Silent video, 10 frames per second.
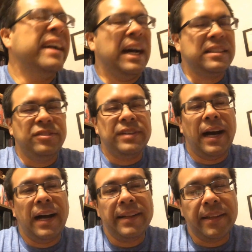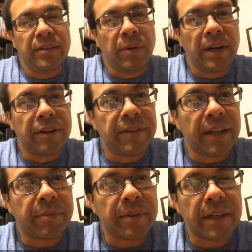Not too hot that the water
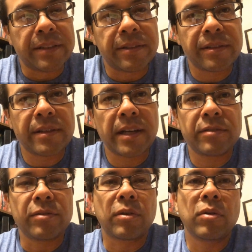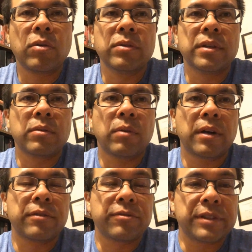vaporizes and not too cold that the
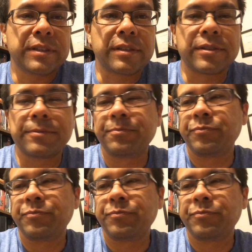water freezes.